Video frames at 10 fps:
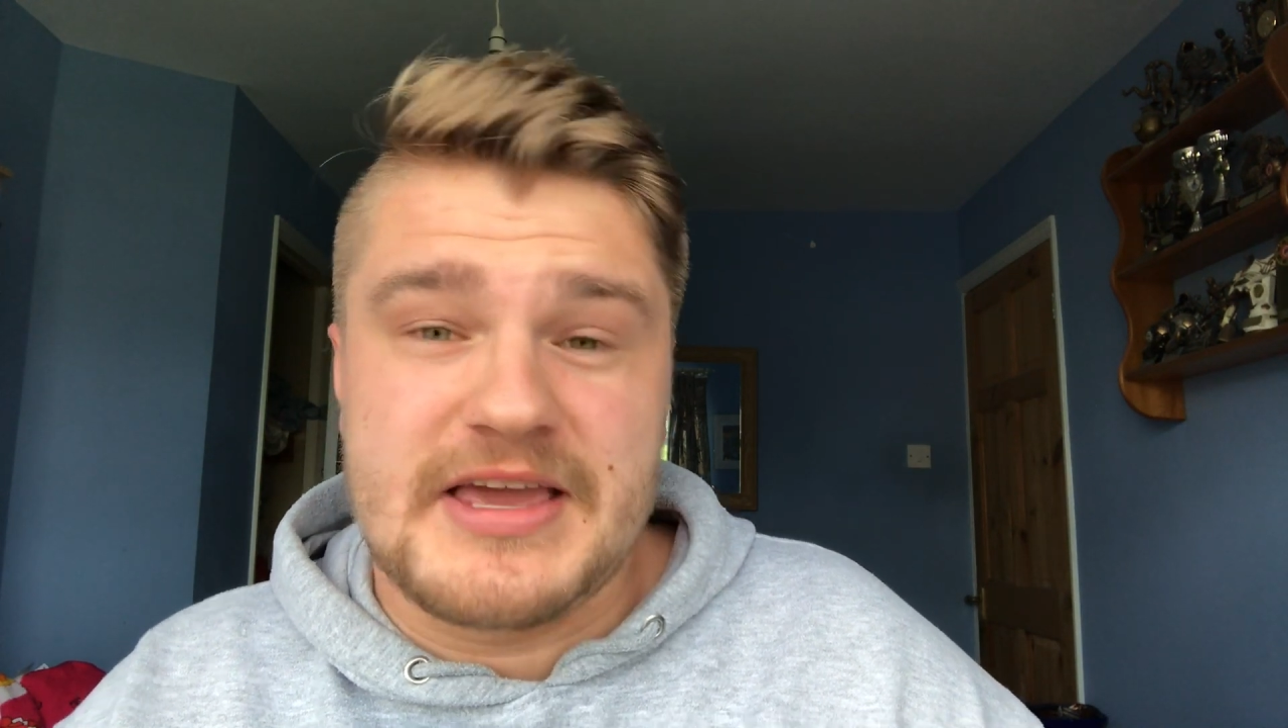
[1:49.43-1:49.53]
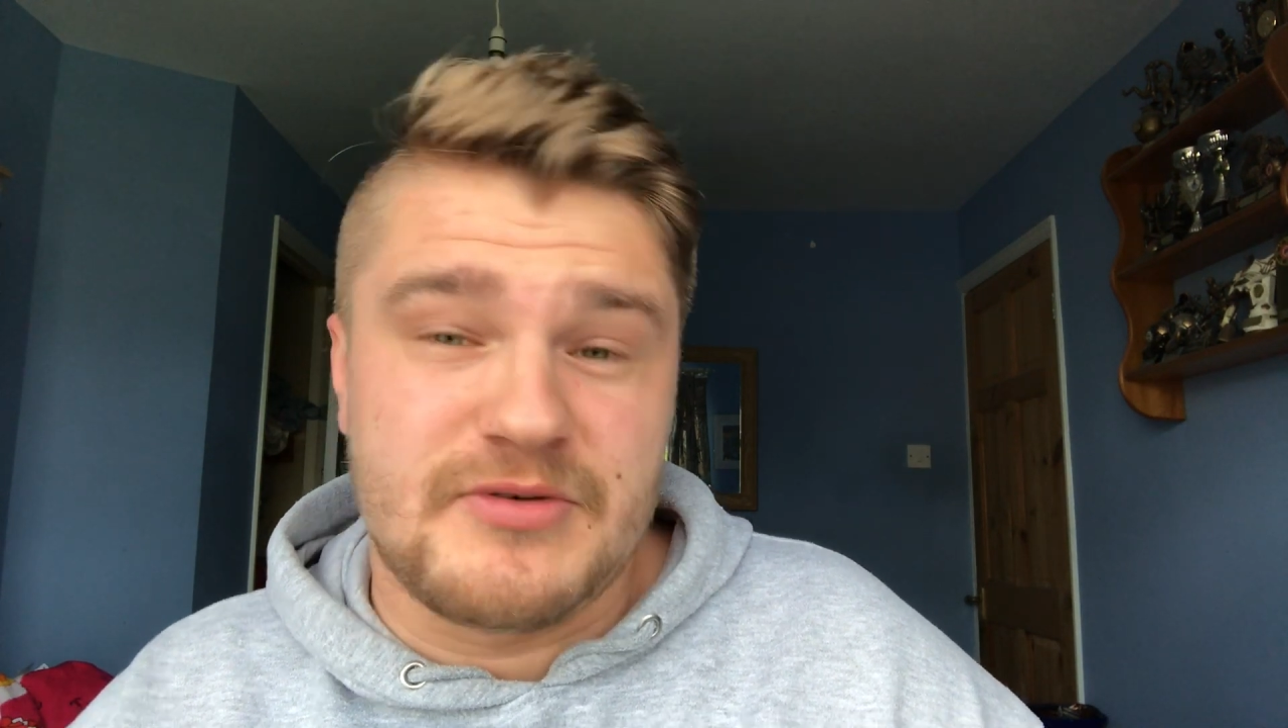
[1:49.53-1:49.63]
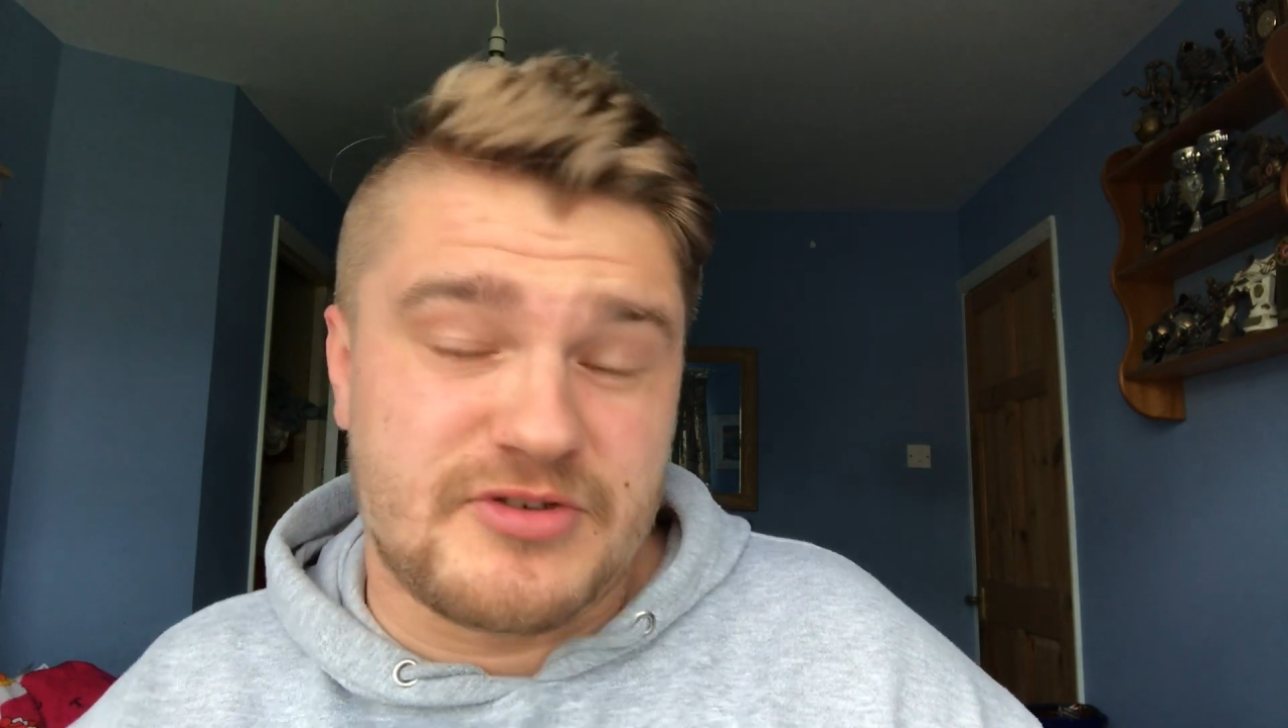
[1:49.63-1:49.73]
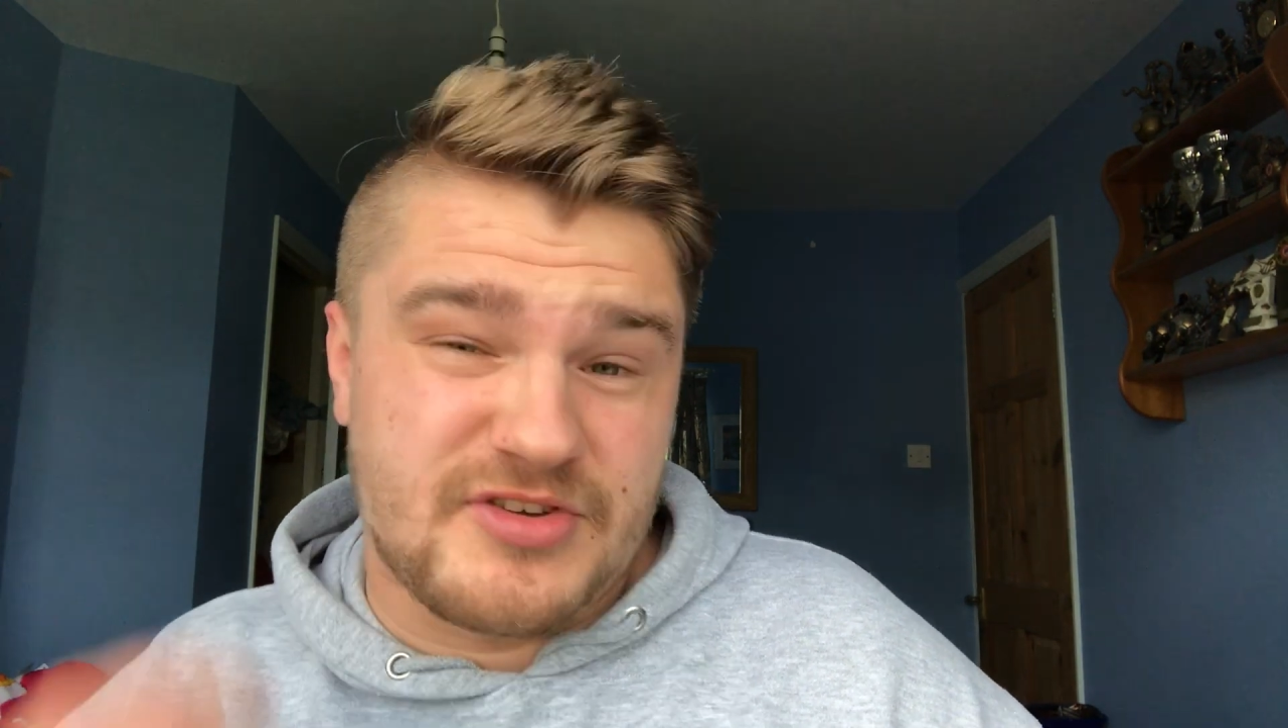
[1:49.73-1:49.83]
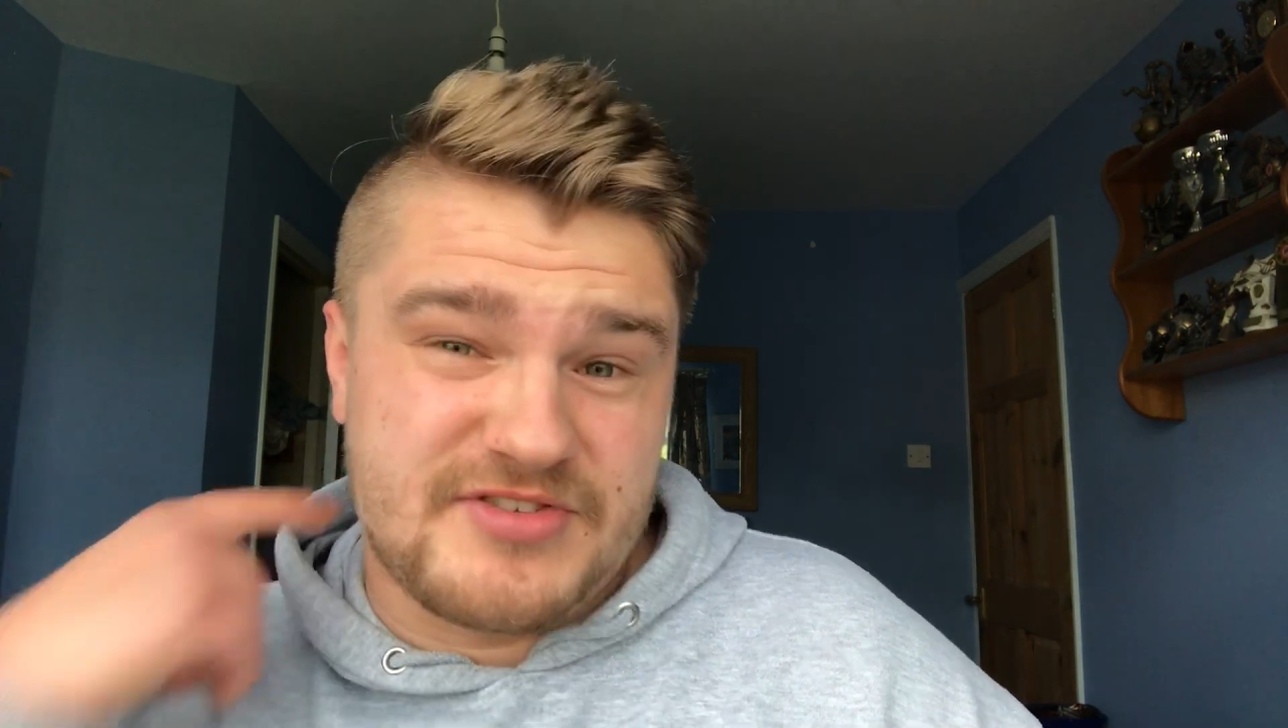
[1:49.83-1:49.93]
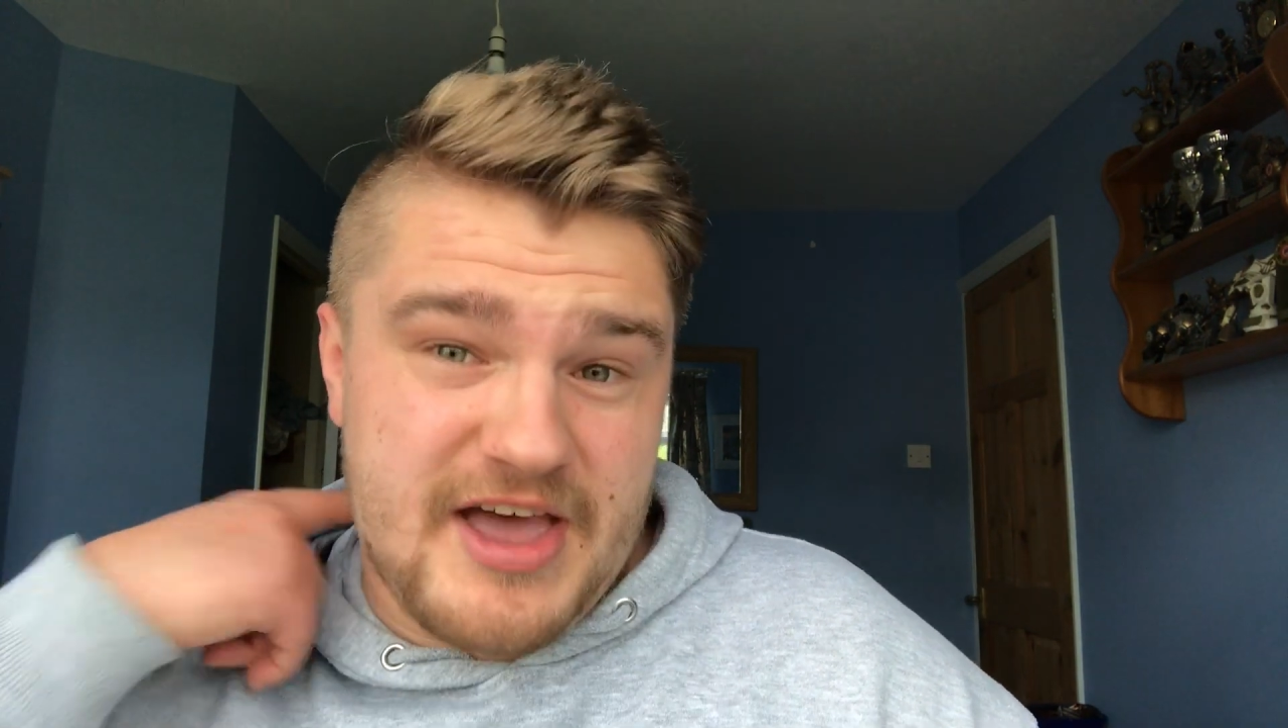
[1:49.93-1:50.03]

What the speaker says: he was just